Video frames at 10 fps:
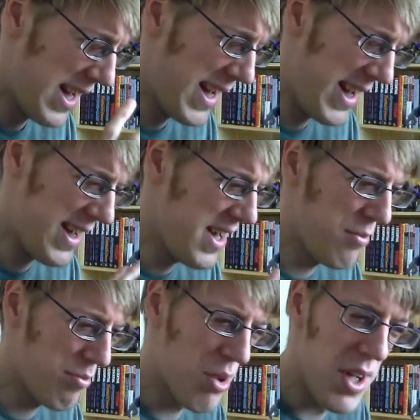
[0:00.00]
it
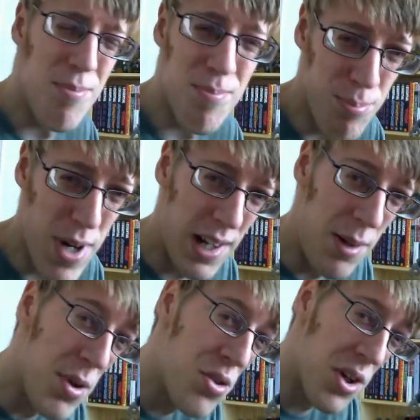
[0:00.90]
is pretty
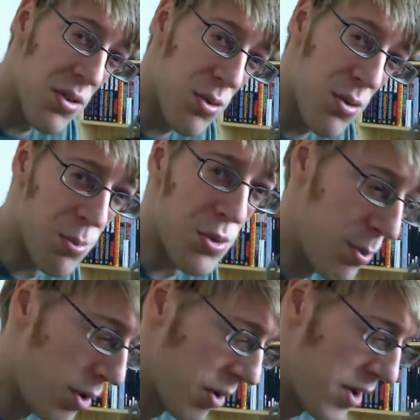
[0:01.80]
badly mistransformed,
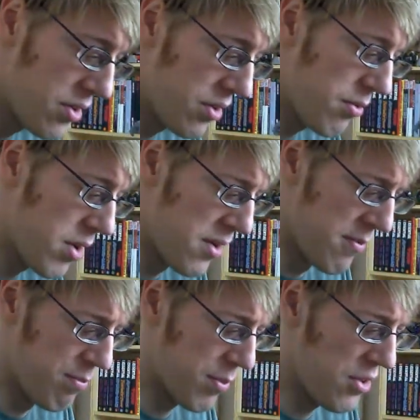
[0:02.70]
to be honest,
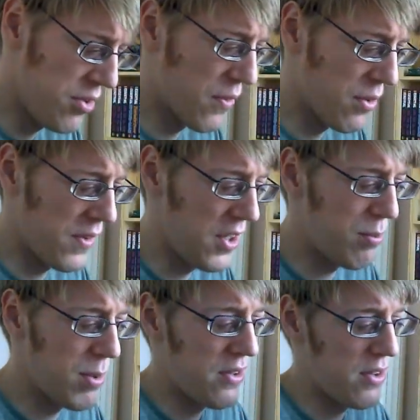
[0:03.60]
because you've got these
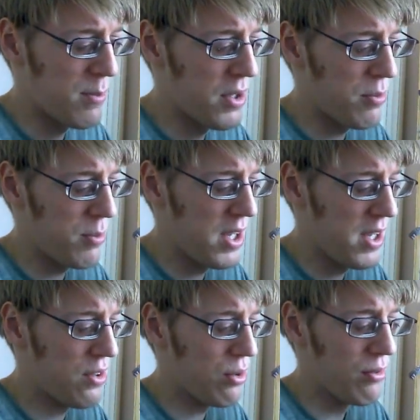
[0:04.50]
bits that are meant to be
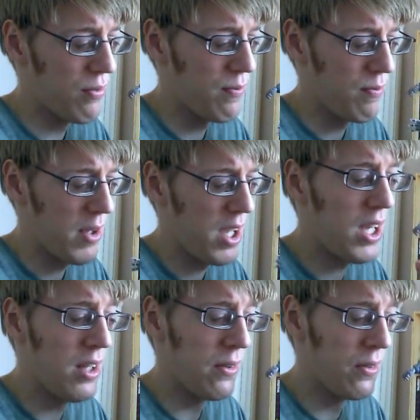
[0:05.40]
his sort of
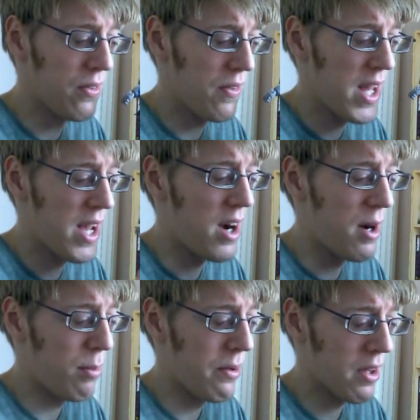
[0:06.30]
heels, they're
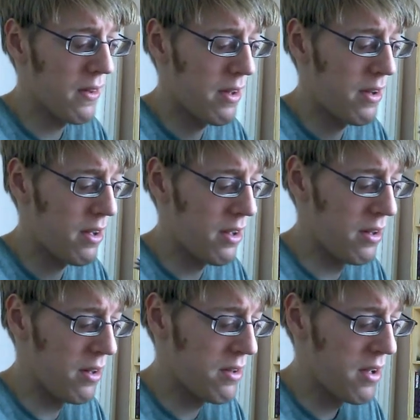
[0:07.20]
up like that,
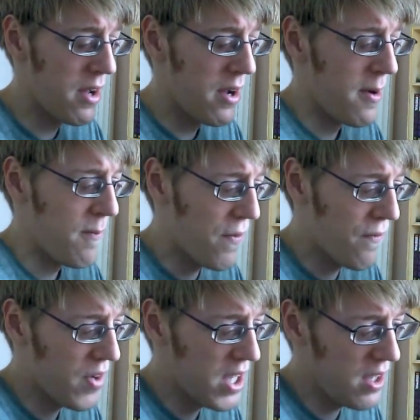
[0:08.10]
and the
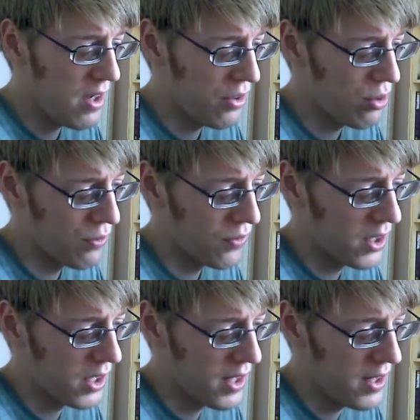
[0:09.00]
feet are sort of
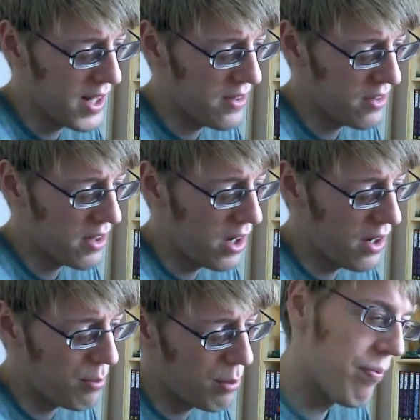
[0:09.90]
condensed
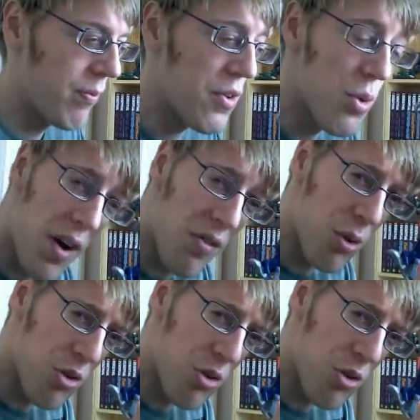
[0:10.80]
up, so you haven't got